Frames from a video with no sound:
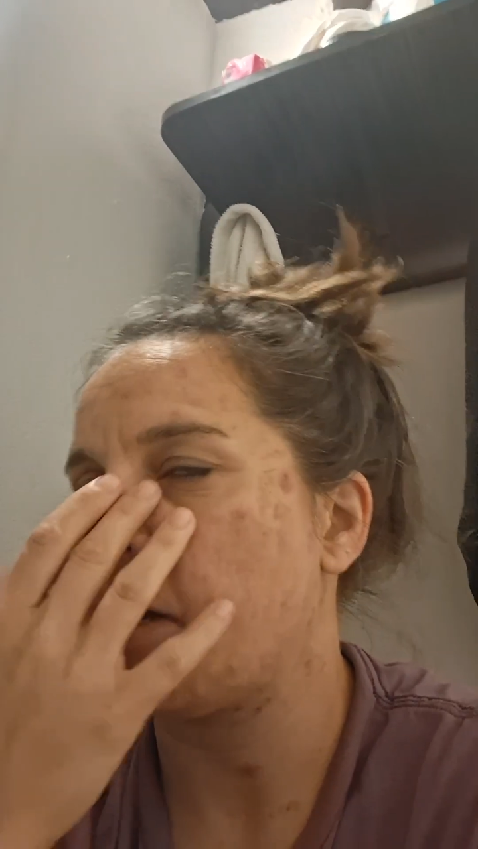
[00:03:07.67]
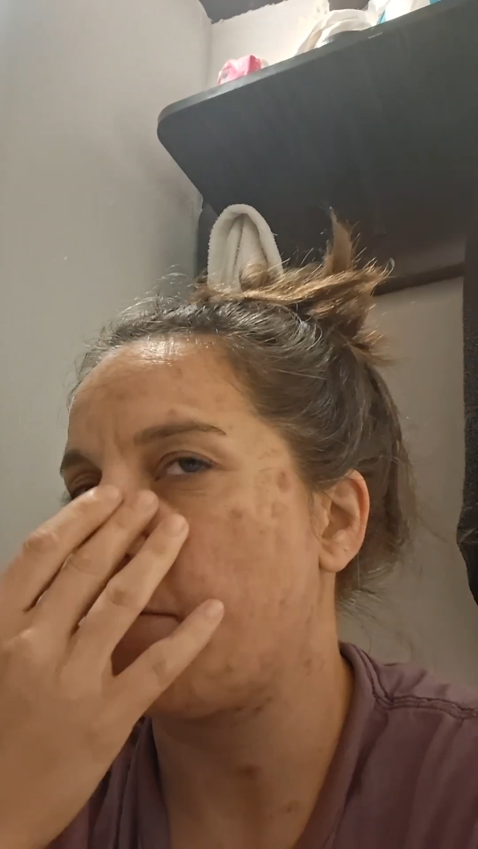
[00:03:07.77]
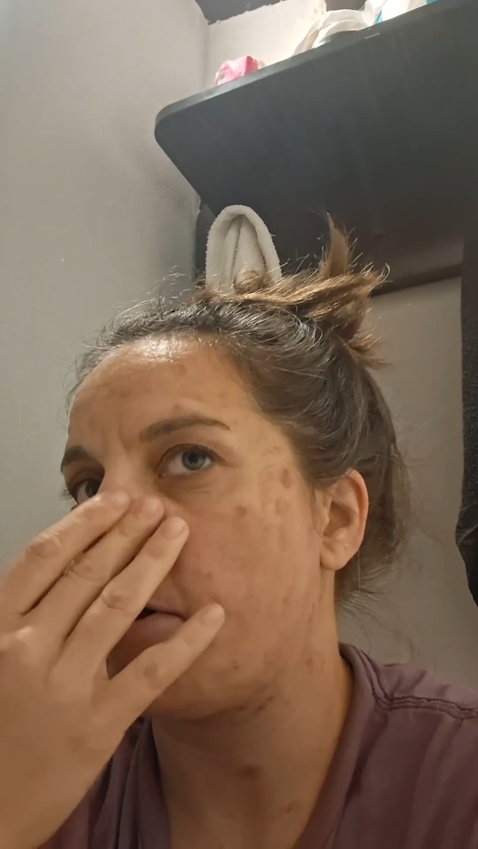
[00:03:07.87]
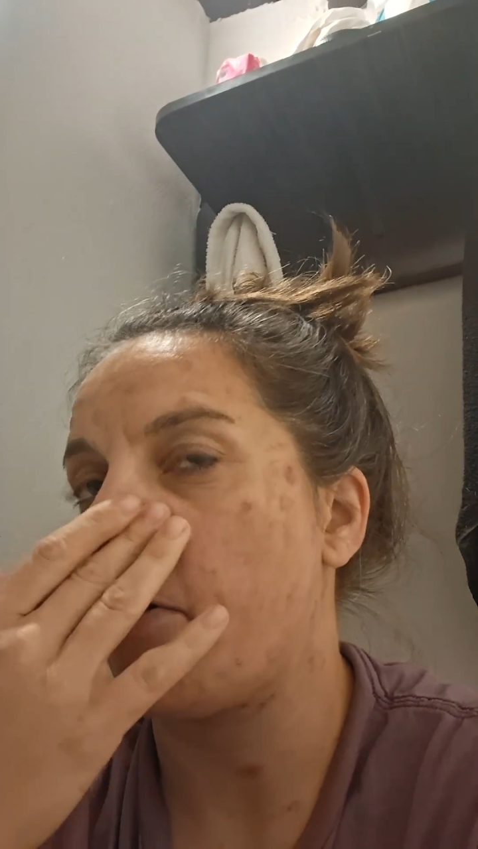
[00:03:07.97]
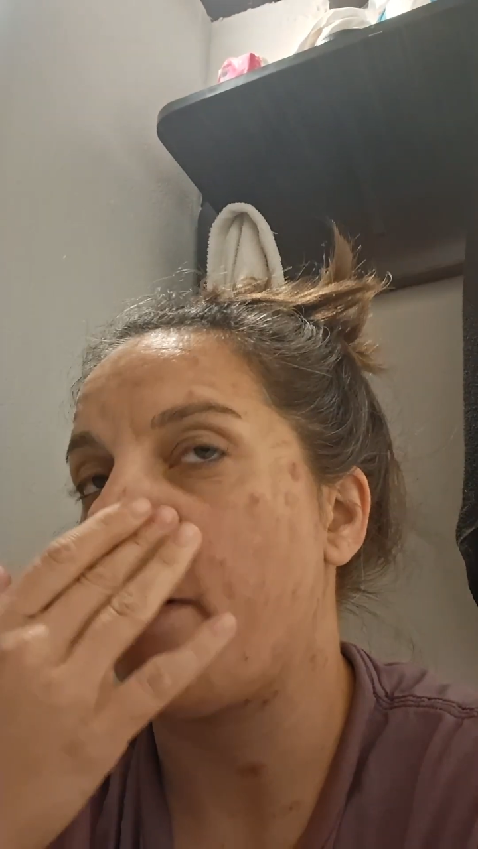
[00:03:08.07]
I
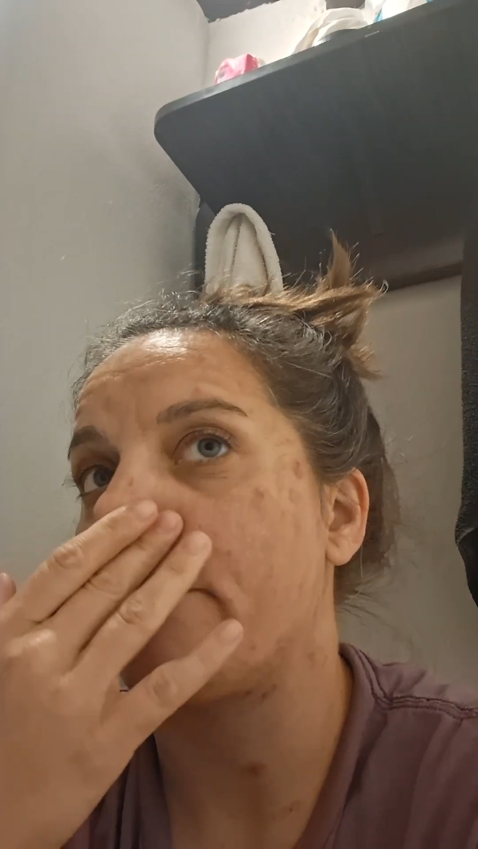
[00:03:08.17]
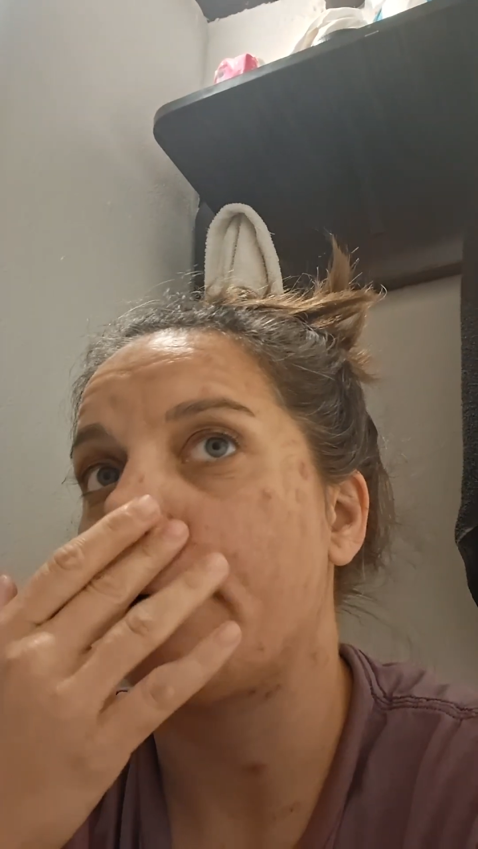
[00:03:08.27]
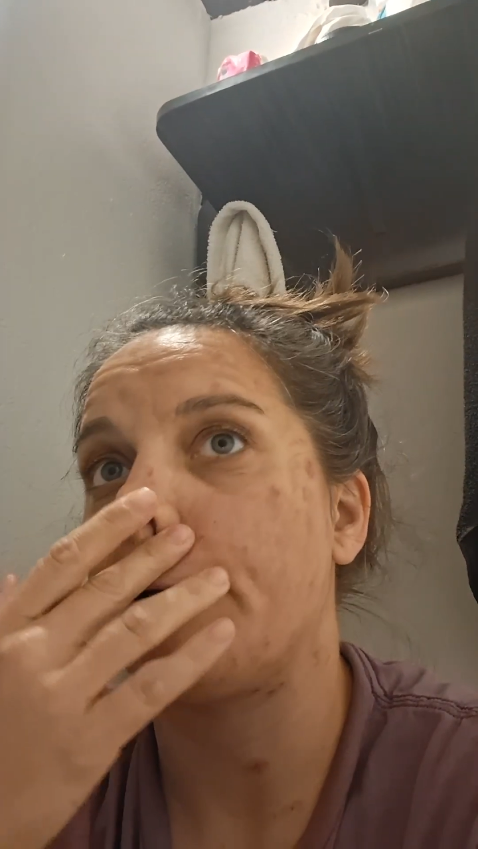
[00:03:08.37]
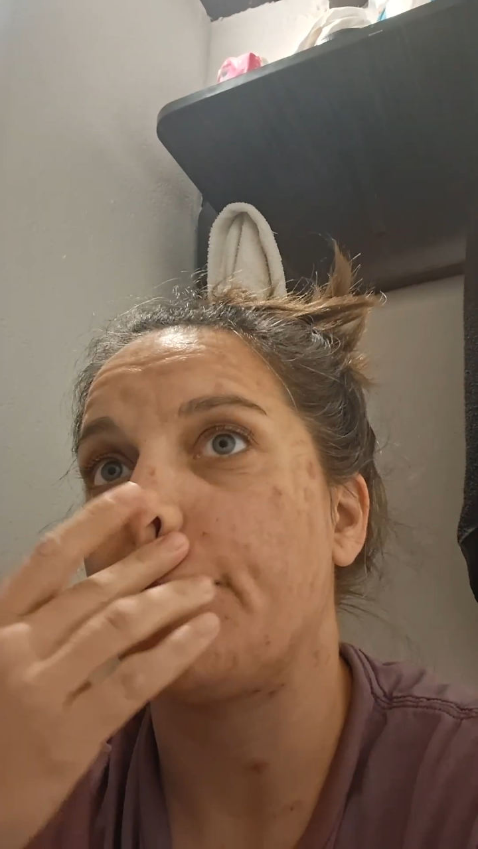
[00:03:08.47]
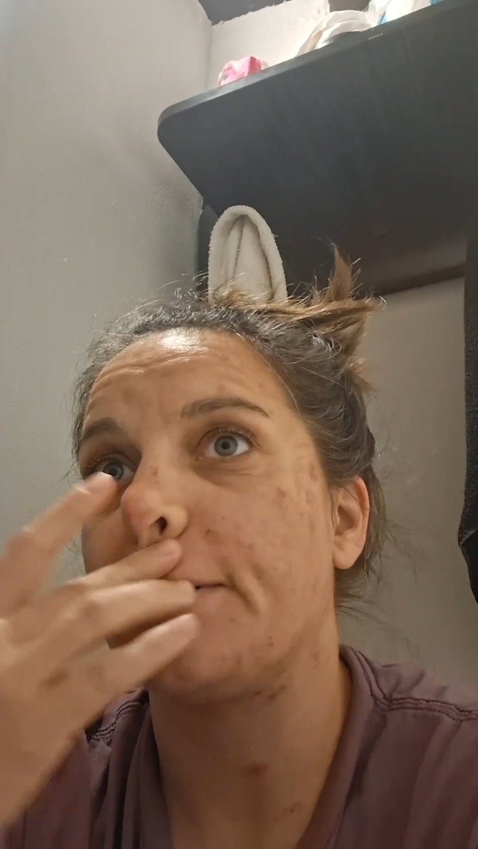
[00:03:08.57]
don't have
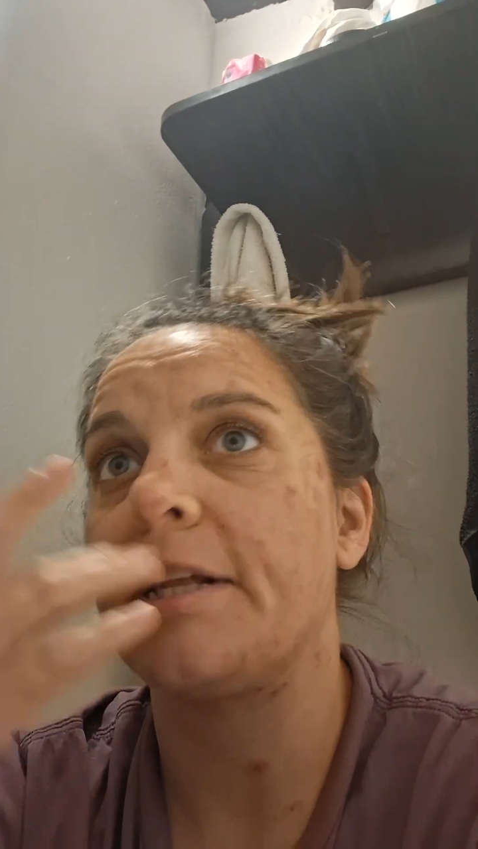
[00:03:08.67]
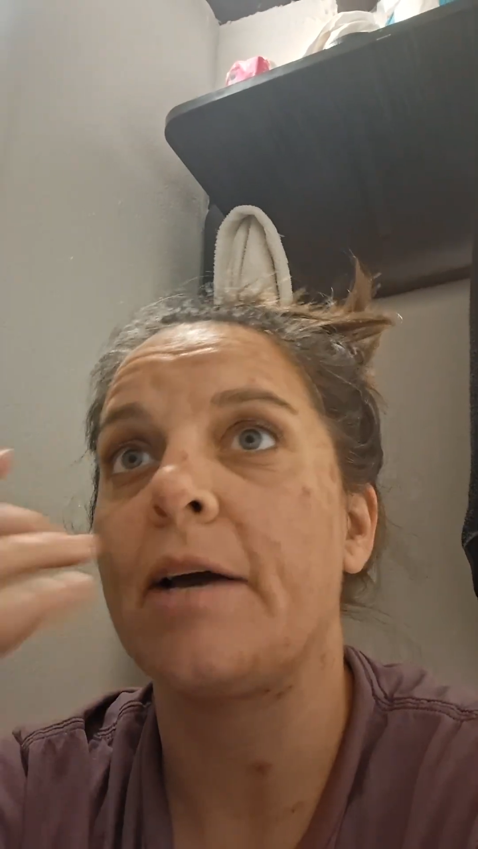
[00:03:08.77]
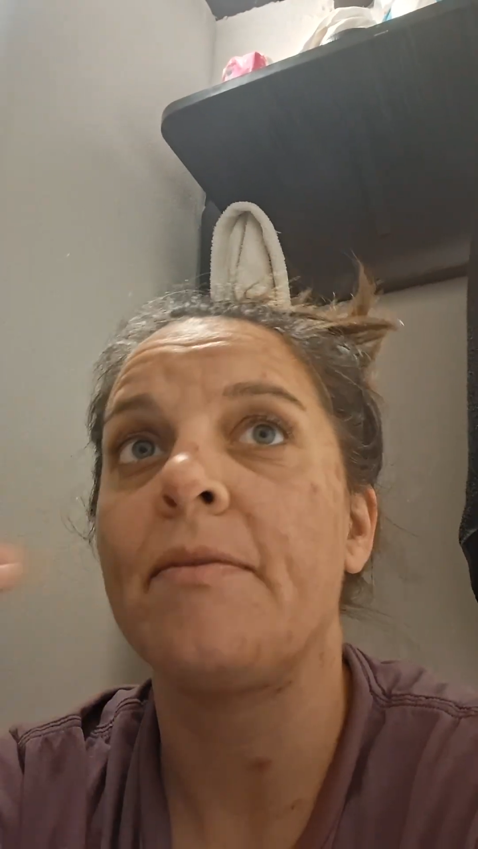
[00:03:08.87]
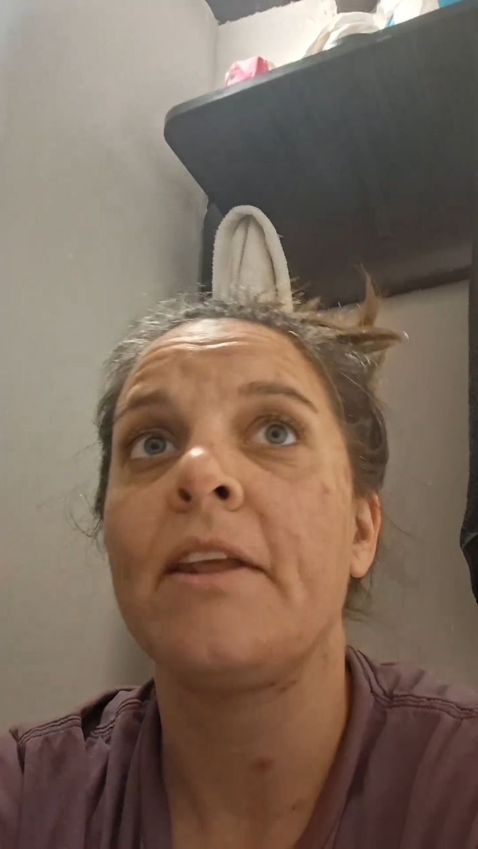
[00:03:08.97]
time to go into that.